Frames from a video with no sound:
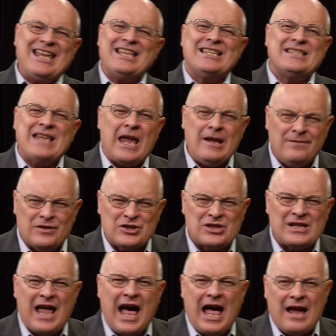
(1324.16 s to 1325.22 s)
in David's
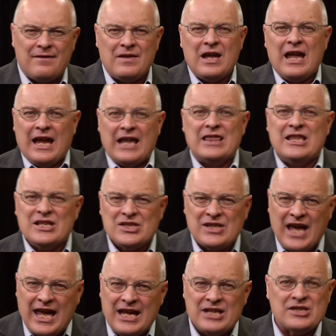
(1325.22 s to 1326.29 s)
life, in this
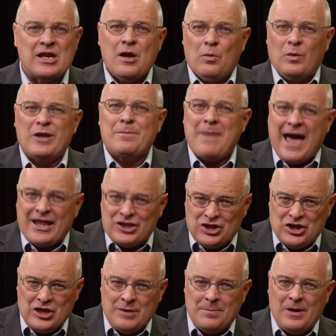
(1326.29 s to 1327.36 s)
case with
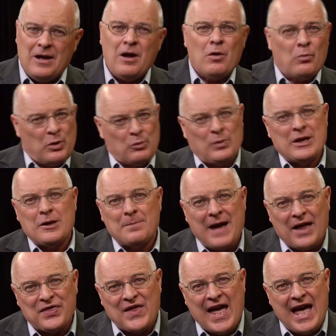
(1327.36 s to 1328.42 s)
Bathsheba, we read
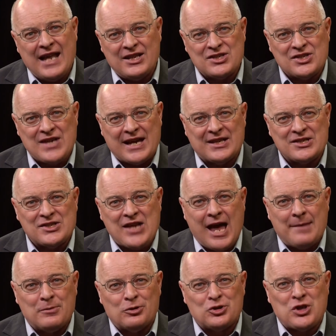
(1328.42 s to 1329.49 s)
about that in 2
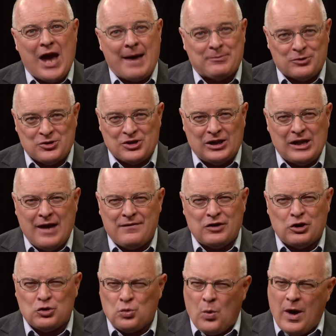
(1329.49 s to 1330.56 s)
Samuel chapters 11
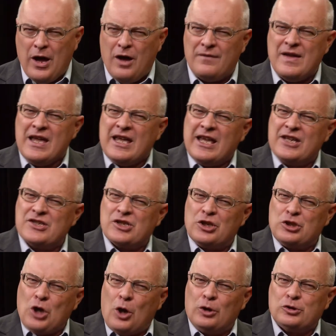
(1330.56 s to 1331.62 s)
and 12, his
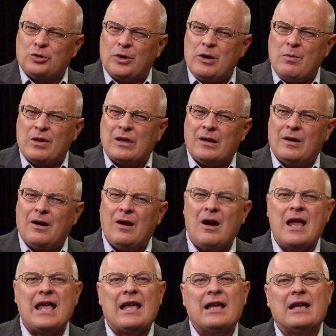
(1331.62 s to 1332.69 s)
adultery with her,
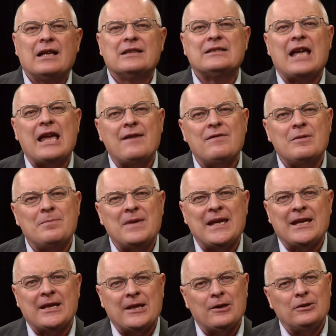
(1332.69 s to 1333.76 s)
David
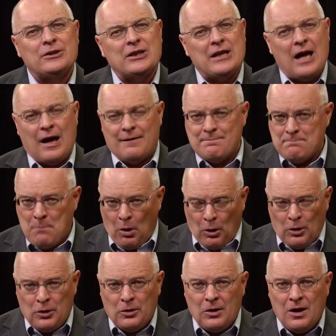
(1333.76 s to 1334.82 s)
being guilty of
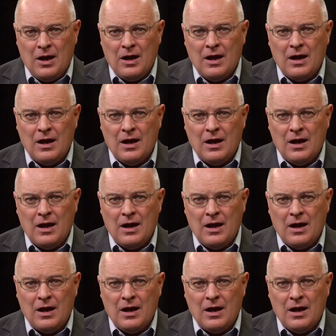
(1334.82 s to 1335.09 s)
murder